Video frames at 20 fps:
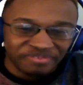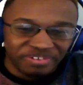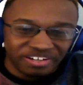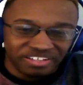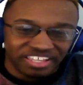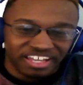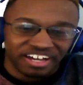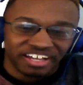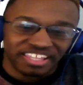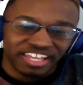Well,
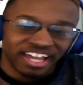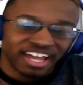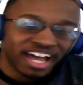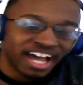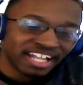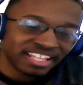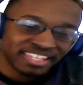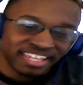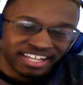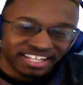no,
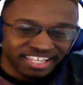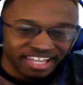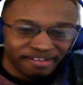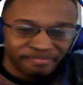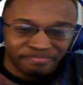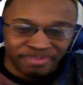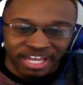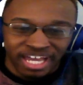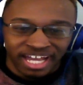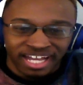that I take
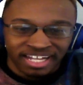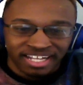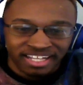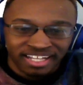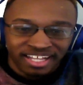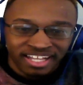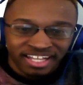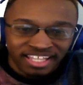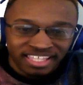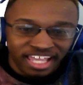that back.
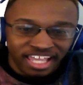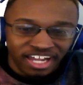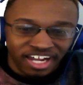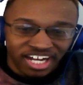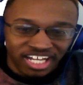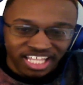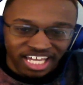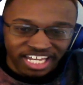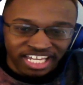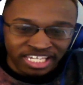They
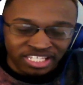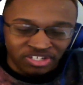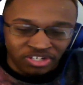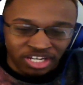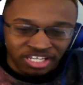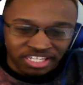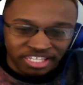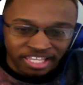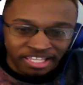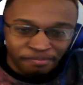all like, he
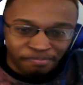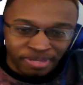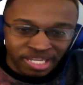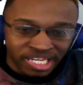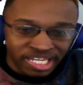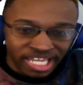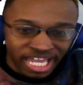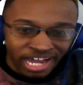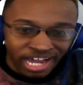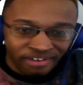dressed in a
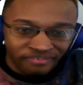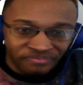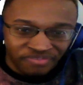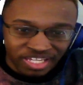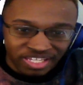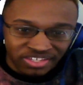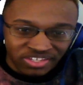pink outfit.